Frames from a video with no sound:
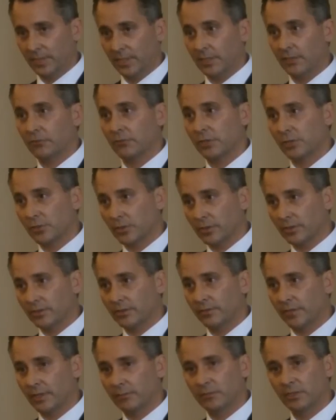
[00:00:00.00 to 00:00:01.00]
As a
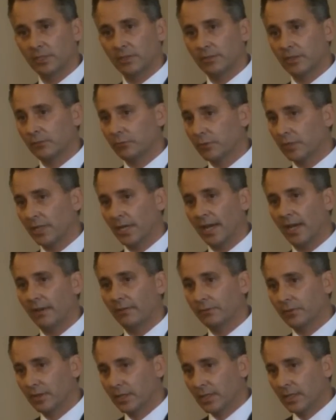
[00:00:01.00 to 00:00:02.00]
result of him leaving, we
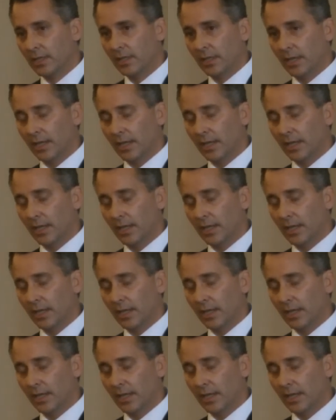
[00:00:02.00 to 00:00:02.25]
have